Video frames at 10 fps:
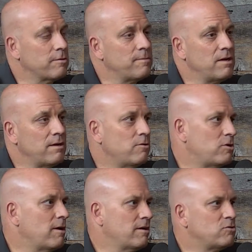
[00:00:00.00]
be
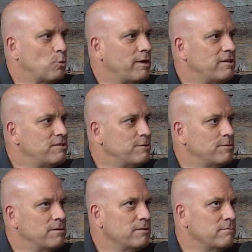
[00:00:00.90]

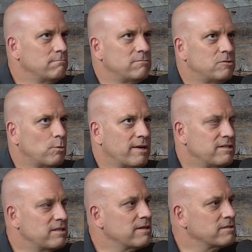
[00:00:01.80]
22 to
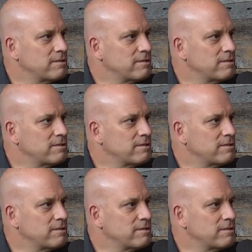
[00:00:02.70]
26.